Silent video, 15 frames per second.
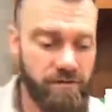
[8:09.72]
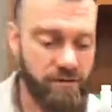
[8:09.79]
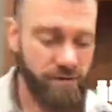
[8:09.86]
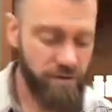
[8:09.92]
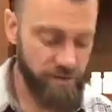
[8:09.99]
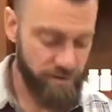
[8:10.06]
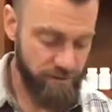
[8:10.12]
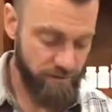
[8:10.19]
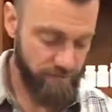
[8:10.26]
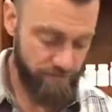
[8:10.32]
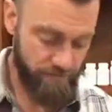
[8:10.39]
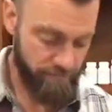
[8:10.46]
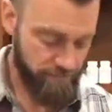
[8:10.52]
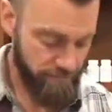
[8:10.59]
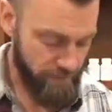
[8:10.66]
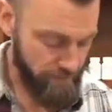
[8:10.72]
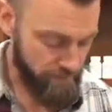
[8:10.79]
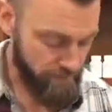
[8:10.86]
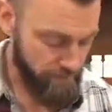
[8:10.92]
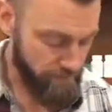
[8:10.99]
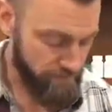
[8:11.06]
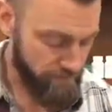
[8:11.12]
Just, I don't
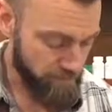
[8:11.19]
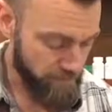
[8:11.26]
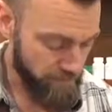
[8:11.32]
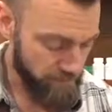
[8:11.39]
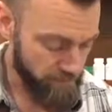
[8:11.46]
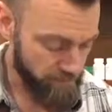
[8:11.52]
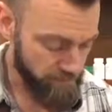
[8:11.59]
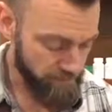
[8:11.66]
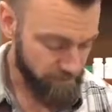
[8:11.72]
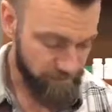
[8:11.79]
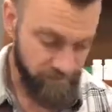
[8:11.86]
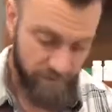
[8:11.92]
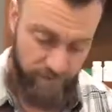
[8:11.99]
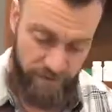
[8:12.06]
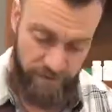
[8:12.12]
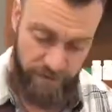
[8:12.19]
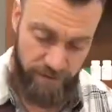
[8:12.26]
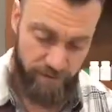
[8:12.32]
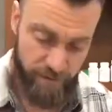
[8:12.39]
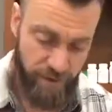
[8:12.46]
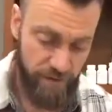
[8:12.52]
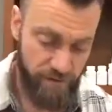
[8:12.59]
even know how many pages, it's
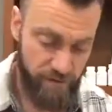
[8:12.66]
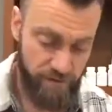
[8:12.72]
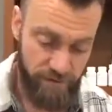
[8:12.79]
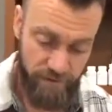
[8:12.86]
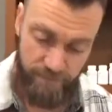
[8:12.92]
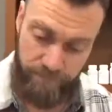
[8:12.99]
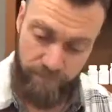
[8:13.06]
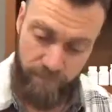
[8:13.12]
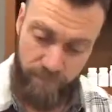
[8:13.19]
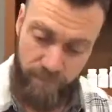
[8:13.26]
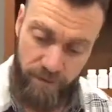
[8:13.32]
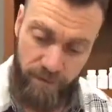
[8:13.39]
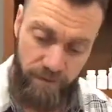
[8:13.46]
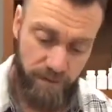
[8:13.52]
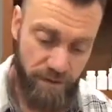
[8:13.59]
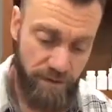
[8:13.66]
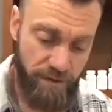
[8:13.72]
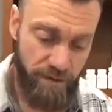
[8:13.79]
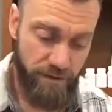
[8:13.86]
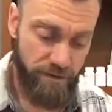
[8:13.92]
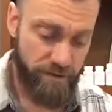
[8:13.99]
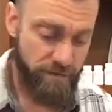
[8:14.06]
17 pages,
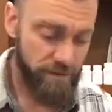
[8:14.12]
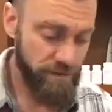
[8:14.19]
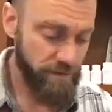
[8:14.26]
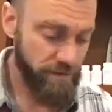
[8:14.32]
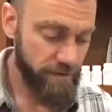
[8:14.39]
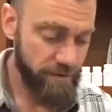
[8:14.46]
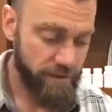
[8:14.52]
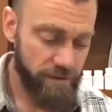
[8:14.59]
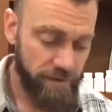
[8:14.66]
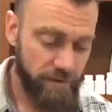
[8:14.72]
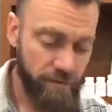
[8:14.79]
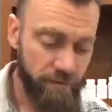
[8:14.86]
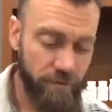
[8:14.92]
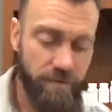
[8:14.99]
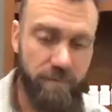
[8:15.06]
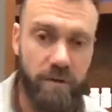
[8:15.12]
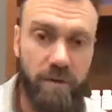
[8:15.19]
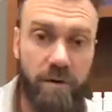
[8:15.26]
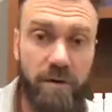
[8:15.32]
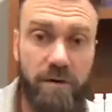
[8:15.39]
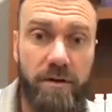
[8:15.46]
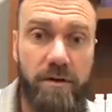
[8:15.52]
the
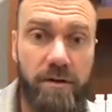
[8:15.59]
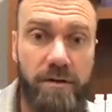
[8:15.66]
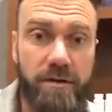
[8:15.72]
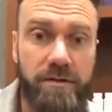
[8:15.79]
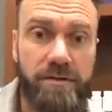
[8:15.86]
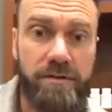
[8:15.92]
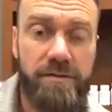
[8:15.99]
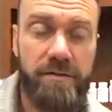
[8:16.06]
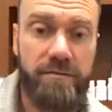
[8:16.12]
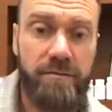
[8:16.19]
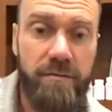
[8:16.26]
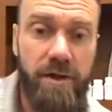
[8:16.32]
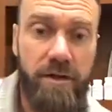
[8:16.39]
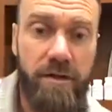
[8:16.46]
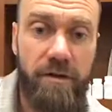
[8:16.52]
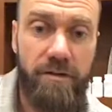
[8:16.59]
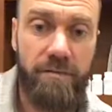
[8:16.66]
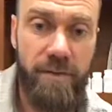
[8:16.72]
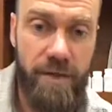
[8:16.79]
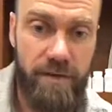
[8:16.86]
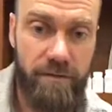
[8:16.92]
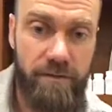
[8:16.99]
report on this gut health
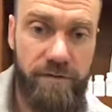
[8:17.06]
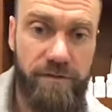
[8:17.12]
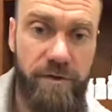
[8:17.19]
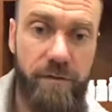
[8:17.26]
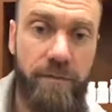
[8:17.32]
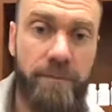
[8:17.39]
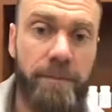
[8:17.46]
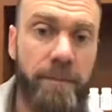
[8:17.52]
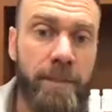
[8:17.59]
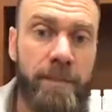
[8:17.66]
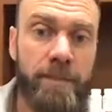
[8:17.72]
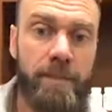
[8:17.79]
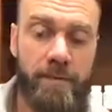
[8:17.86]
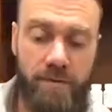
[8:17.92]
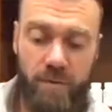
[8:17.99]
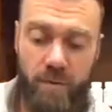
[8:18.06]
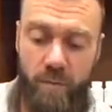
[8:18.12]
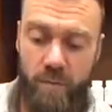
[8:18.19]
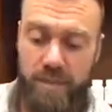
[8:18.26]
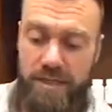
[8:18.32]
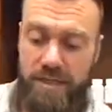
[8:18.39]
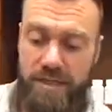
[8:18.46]
panel. So
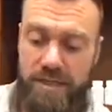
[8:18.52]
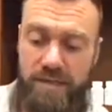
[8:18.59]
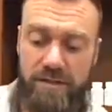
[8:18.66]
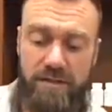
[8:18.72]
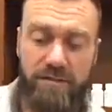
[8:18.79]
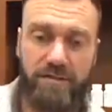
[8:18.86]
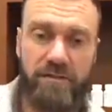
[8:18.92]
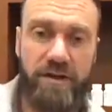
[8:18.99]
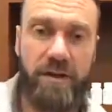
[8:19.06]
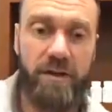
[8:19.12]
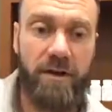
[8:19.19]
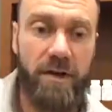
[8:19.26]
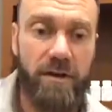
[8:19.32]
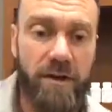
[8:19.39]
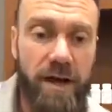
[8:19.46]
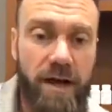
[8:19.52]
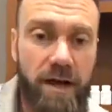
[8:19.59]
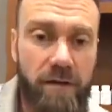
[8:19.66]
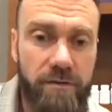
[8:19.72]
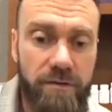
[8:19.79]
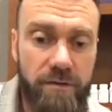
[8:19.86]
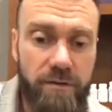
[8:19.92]
we need to figure out
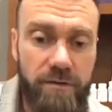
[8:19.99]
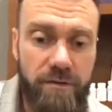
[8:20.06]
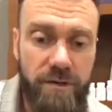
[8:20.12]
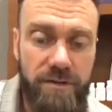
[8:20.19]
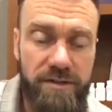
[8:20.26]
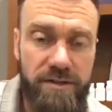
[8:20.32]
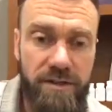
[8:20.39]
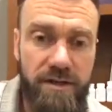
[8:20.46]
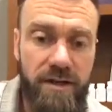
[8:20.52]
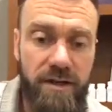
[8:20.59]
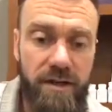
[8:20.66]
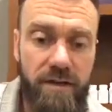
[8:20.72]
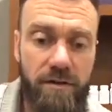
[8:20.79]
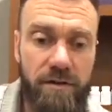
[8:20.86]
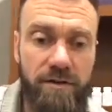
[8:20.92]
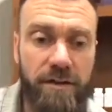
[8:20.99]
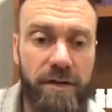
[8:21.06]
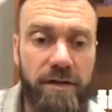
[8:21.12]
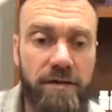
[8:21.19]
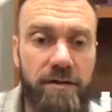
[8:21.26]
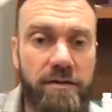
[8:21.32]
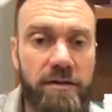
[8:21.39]
how to address the gut health,
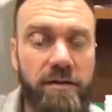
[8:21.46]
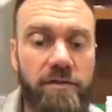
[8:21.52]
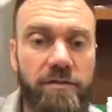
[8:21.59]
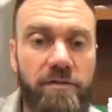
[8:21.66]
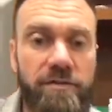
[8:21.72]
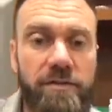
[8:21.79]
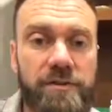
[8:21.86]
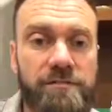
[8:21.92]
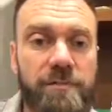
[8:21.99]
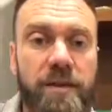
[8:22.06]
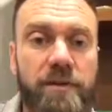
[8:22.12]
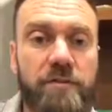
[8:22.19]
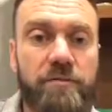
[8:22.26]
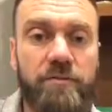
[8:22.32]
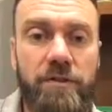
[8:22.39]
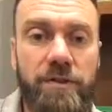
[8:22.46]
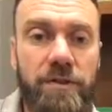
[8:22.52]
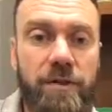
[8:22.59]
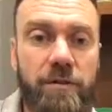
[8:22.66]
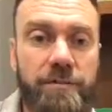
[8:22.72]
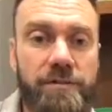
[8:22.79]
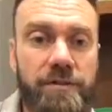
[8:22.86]
and this panel really
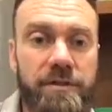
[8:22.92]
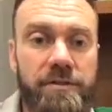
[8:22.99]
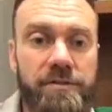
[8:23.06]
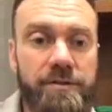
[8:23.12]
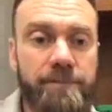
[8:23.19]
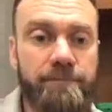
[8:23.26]
helps us